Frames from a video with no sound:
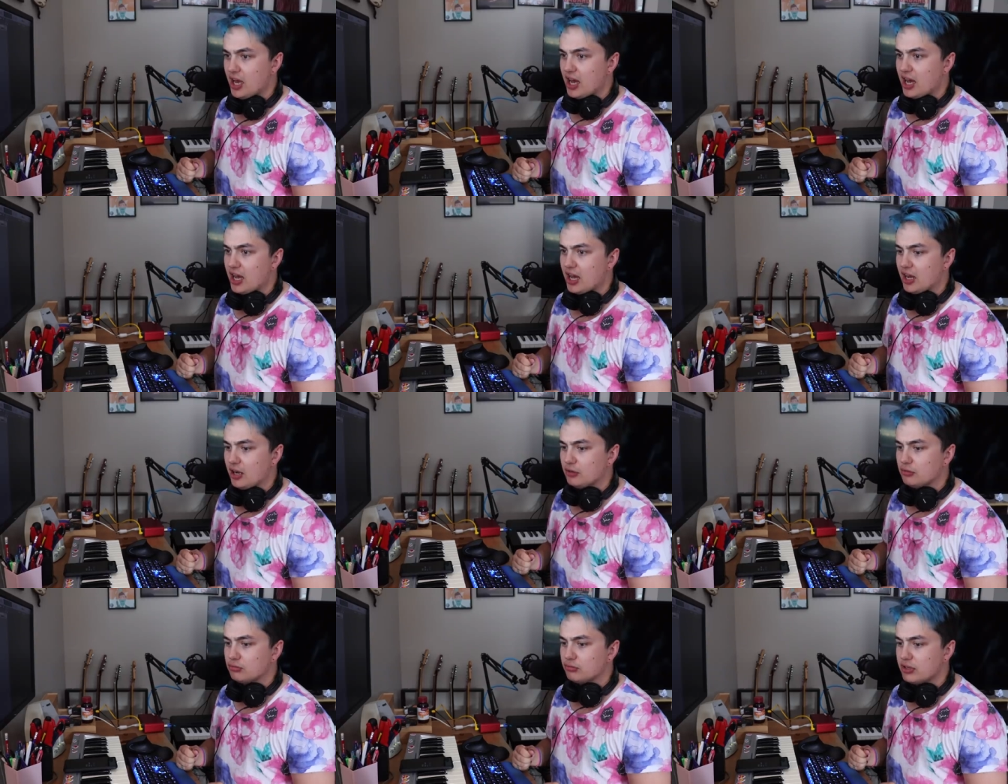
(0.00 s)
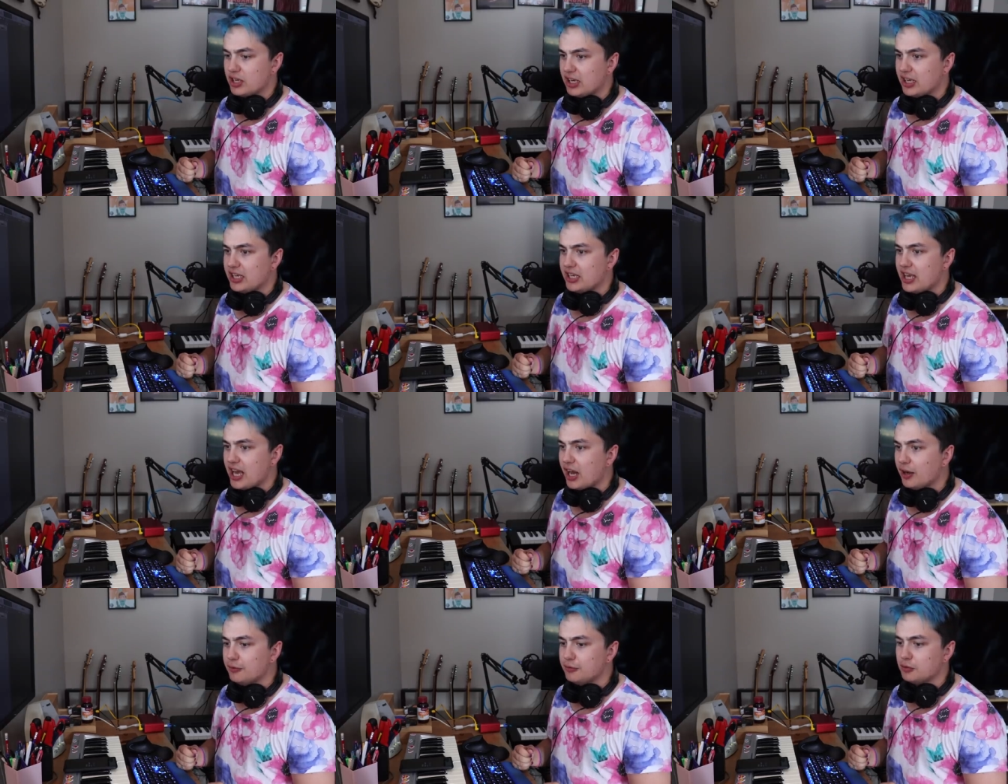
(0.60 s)
uh, really
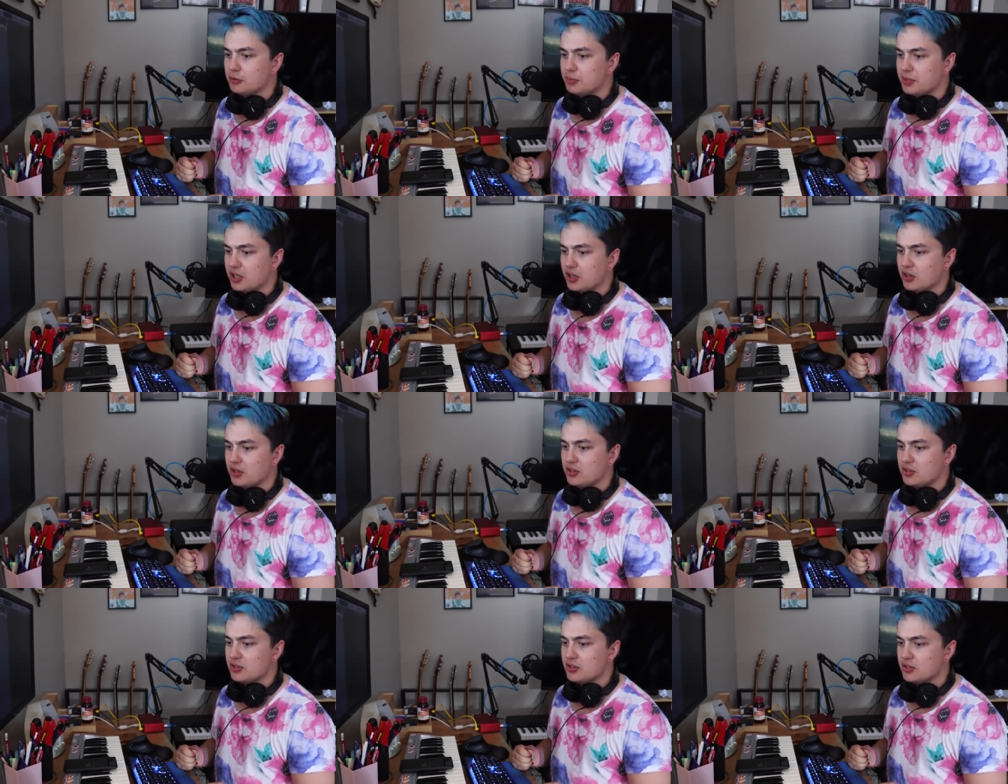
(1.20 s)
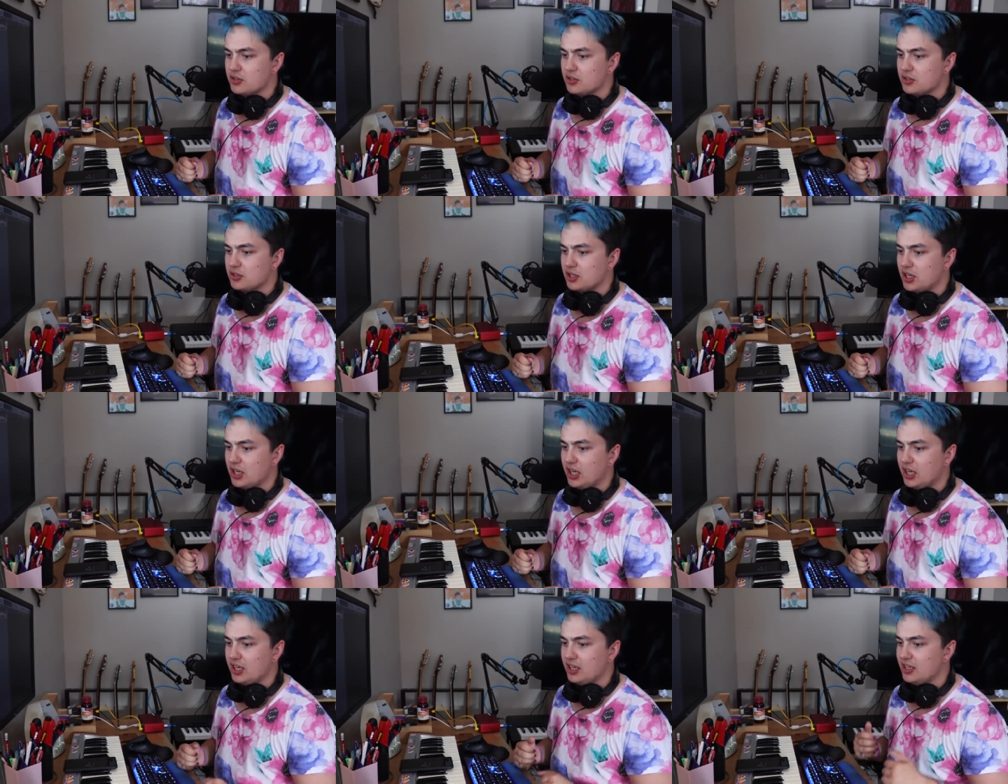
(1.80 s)
helpful because
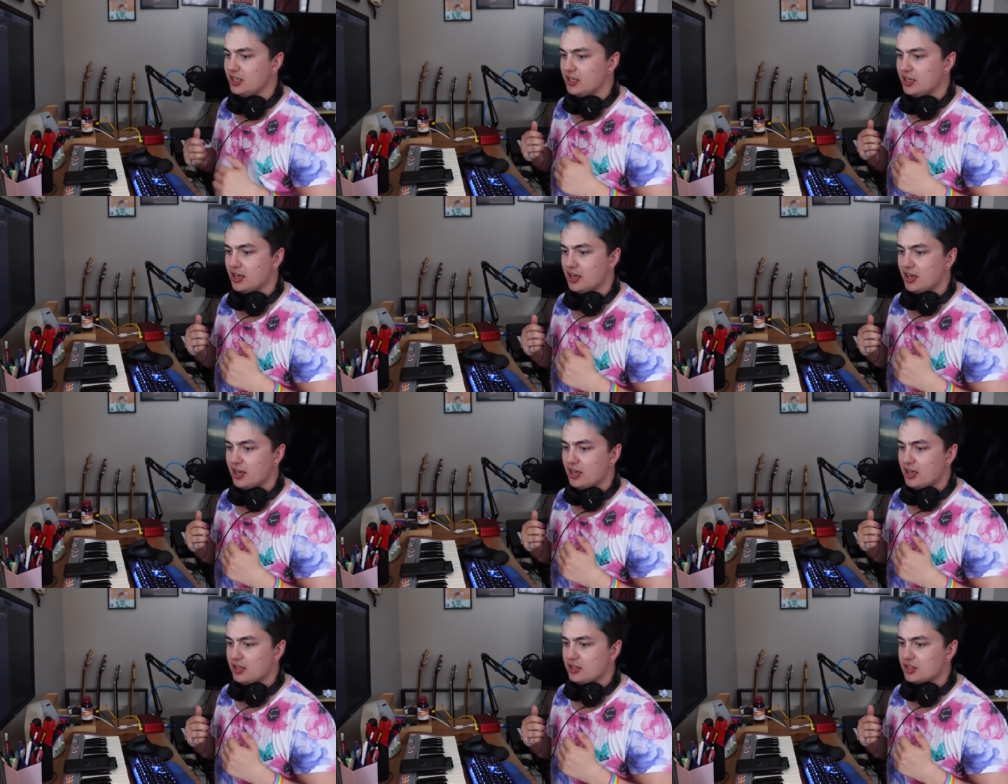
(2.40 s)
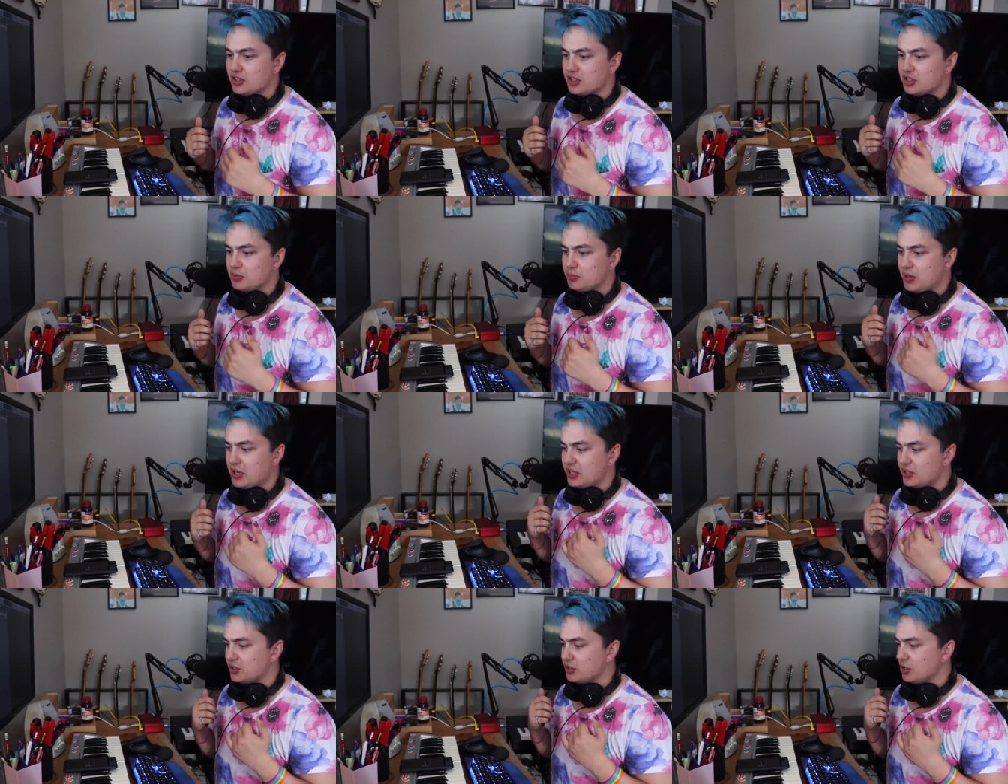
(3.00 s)
he just
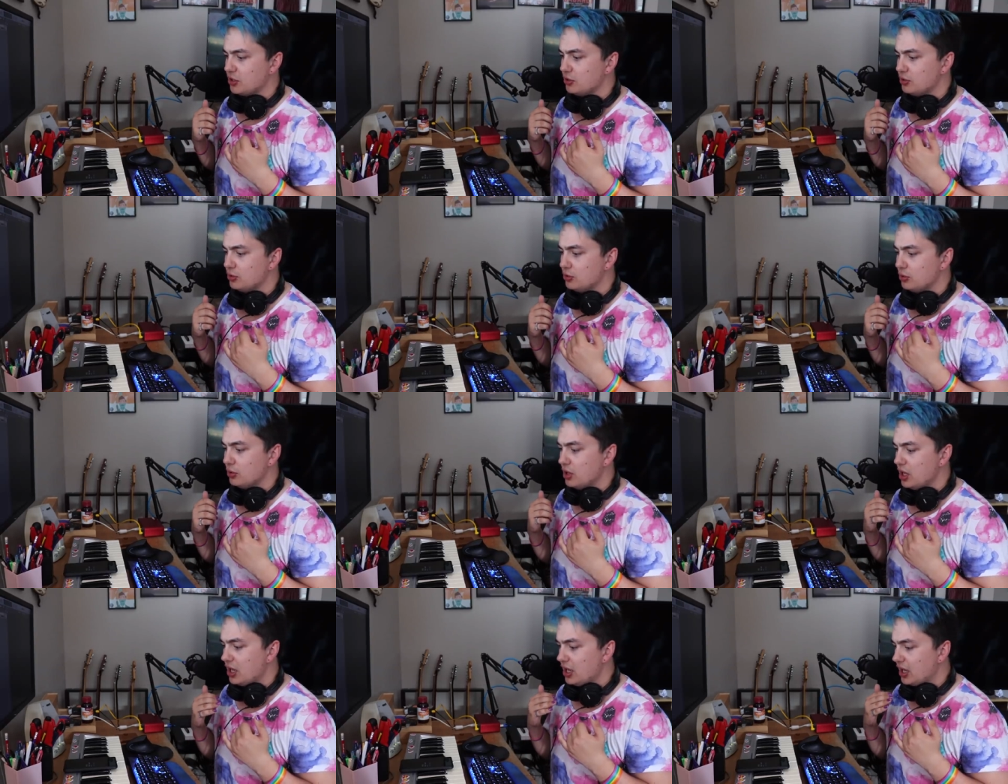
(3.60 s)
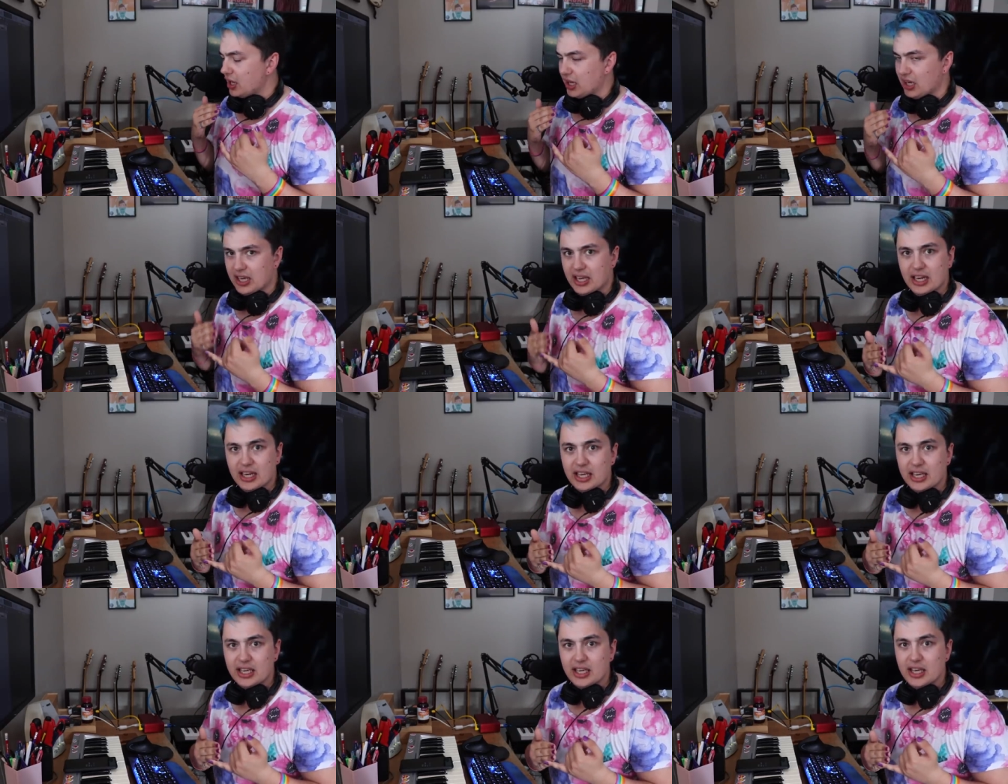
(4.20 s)
speaks so
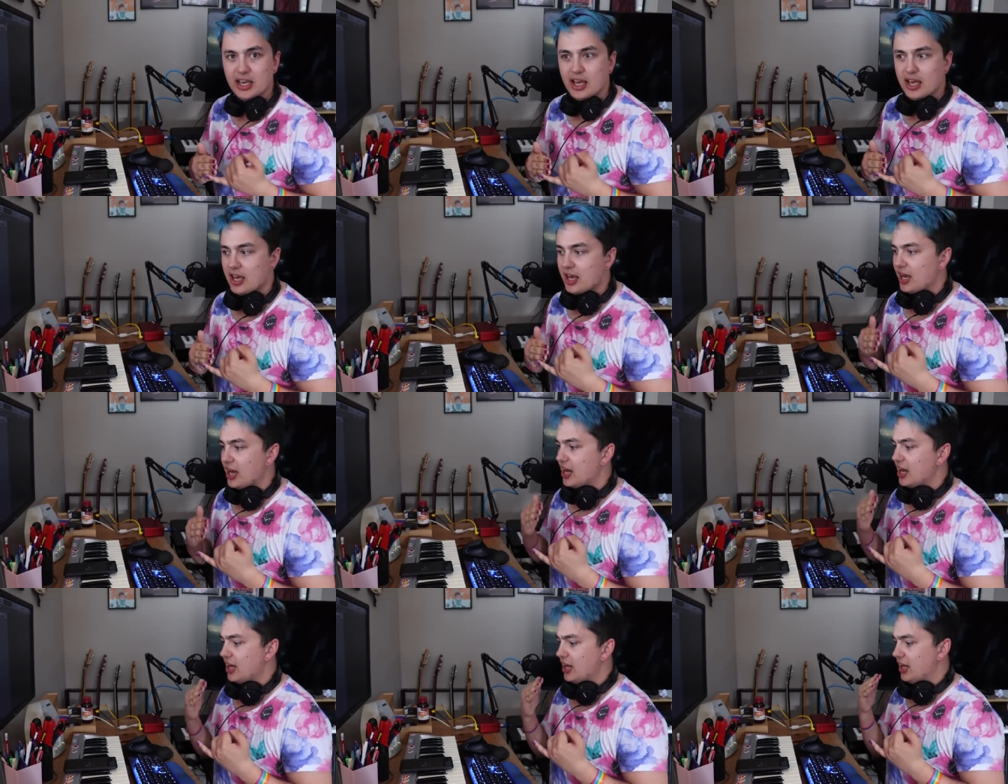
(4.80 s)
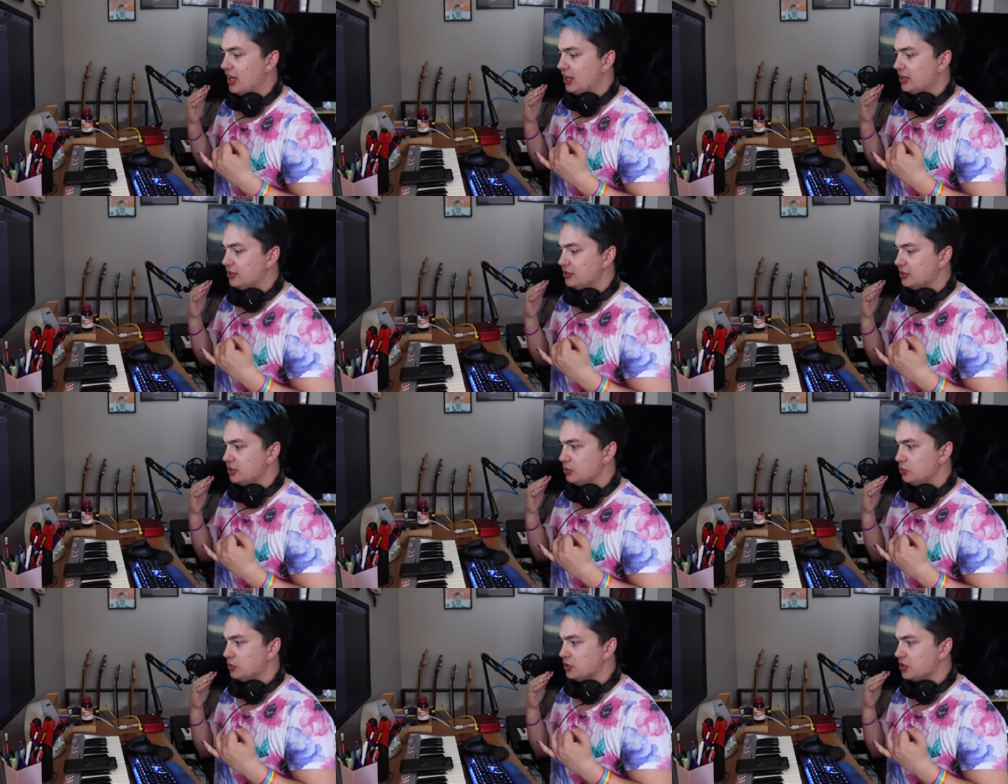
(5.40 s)
clearly
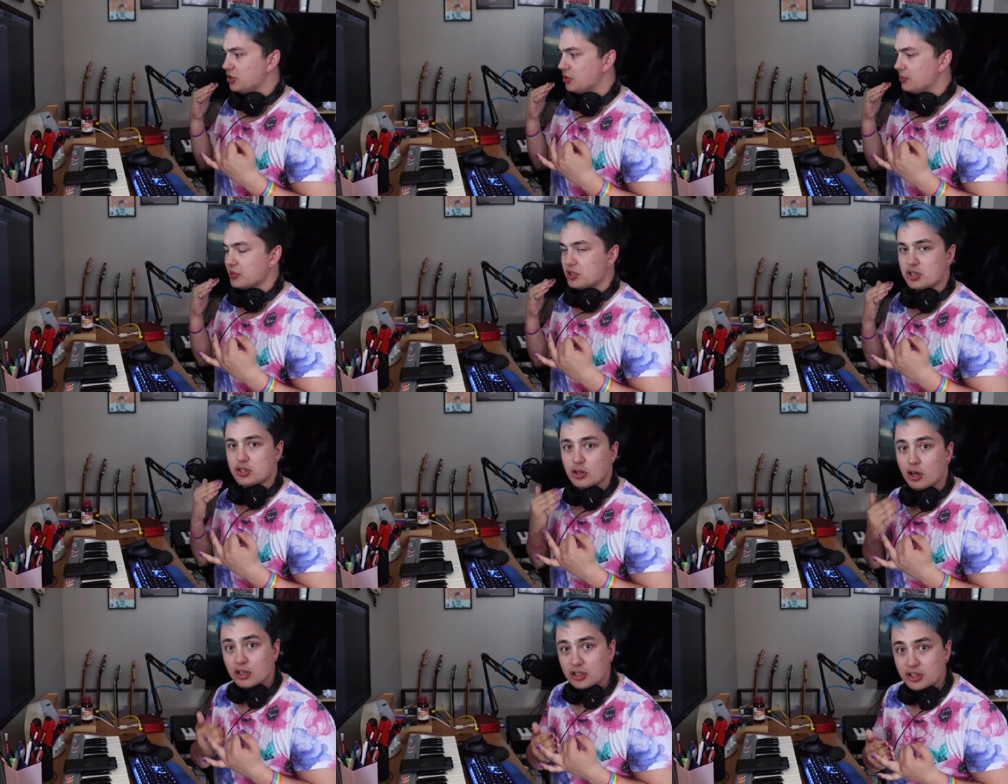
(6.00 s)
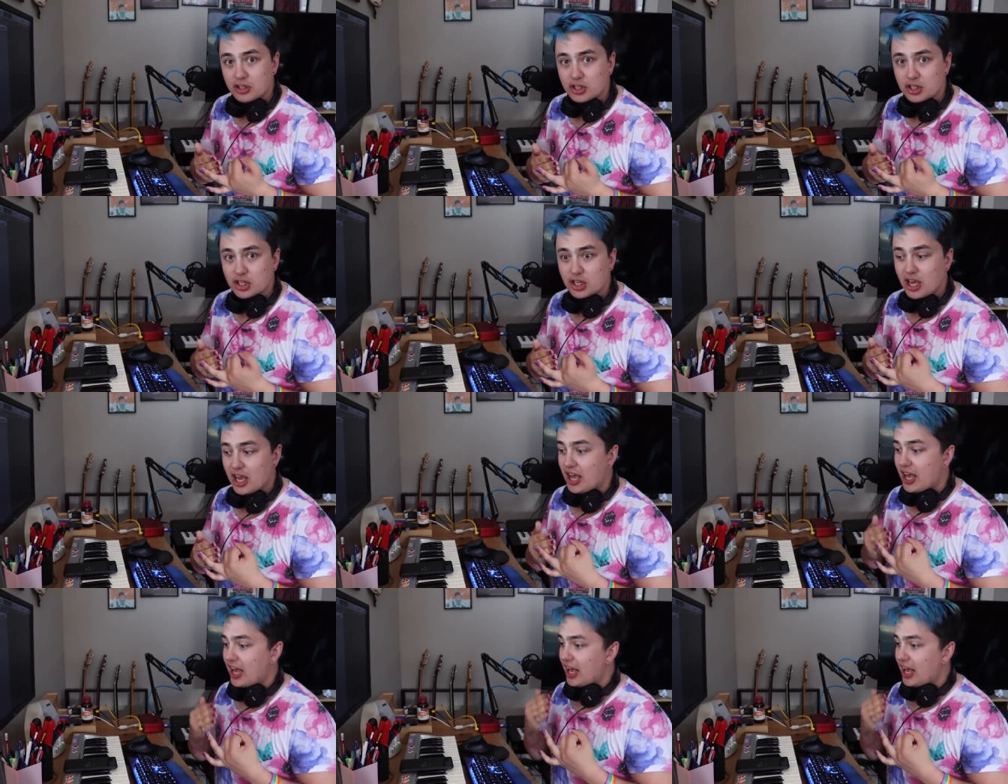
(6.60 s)
and with so much knowledge,